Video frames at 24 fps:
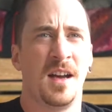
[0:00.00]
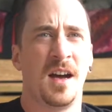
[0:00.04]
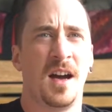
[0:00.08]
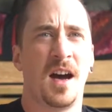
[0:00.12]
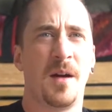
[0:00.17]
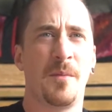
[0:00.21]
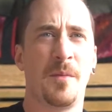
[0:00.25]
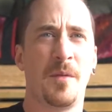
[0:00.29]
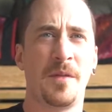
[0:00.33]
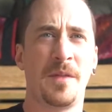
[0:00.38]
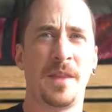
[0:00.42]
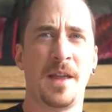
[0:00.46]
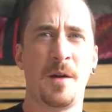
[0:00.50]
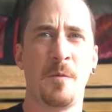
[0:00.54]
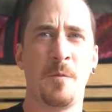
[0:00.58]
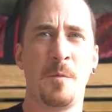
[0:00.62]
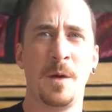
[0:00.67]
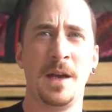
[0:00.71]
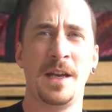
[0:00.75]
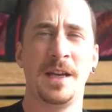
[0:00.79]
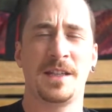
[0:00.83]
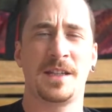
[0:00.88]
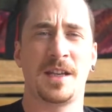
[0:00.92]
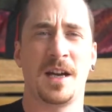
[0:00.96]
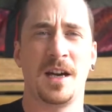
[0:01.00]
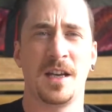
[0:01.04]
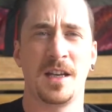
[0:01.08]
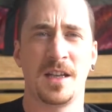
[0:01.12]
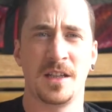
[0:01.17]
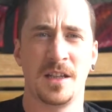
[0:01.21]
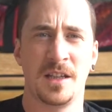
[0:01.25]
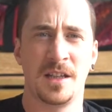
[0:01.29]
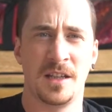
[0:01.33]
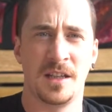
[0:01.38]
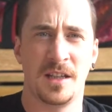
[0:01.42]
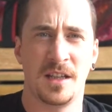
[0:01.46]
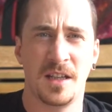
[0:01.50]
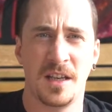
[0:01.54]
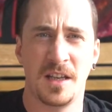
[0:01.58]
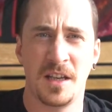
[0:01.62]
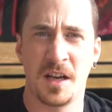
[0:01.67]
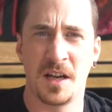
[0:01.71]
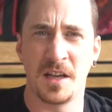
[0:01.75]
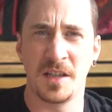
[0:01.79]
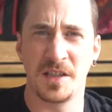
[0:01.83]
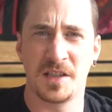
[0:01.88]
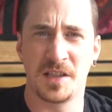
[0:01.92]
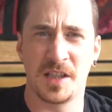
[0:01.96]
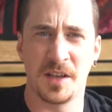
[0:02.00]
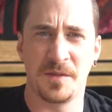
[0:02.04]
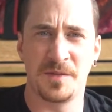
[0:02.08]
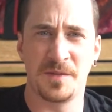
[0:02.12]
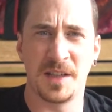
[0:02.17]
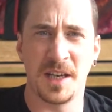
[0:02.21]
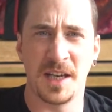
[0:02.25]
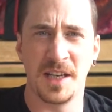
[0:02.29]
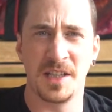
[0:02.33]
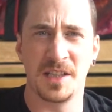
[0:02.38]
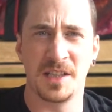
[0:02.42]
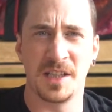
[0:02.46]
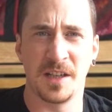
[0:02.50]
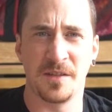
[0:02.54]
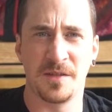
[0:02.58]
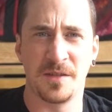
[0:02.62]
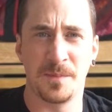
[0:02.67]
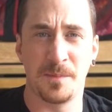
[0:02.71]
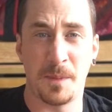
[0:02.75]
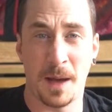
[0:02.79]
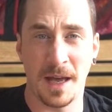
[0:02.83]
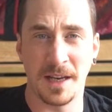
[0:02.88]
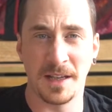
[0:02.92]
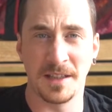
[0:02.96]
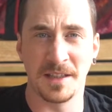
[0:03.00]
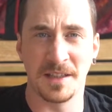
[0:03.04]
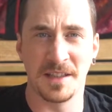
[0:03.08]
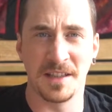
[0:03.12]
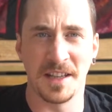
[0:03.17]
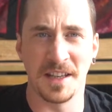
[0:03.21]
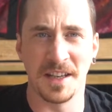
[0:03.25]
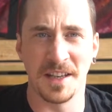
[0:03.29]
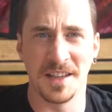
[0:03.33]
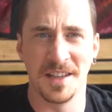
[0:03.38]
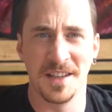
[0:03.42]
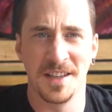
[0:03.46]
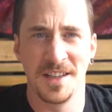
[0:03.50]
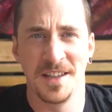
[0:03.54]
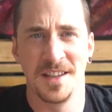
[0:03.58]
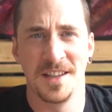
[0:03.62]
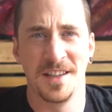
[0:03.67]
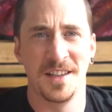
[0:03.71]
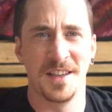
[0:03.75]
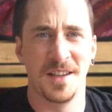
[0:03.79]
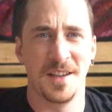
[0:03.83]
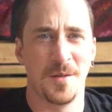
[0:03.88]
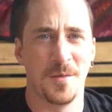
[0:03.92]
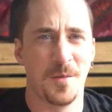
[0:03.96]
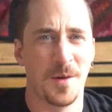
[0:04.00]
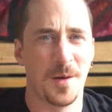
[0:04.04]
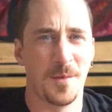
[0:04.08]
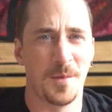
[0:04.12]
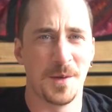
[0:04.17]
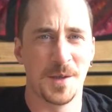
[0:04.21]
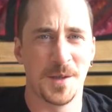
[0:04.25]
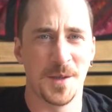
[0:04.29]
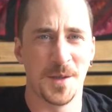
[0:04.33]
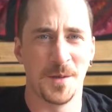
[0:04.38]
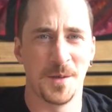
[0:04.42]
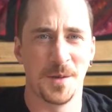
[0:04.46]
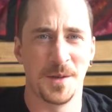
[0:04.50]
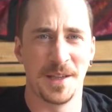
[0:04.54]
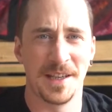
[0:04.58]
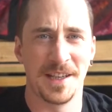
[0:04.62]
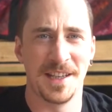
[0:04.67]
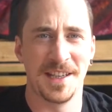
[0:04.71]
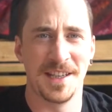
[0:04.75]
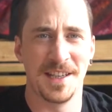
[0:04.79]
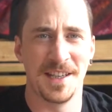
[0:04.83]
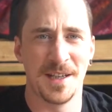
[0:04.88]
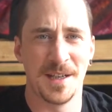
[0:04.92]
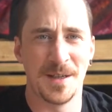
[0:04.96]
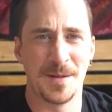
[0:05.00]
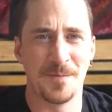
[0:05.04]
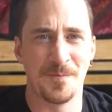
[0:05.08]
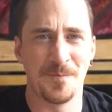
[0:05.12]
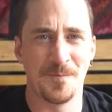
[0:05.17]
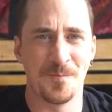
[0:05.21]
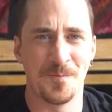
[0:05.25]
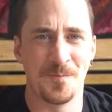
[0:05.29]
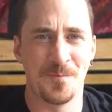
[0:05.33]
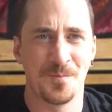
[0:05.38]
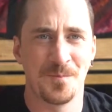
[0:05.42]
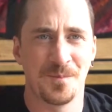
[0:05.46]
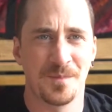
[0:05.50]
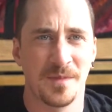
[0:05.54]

I'm on that weird kind of night shift, day shift pattern thing where we do the I've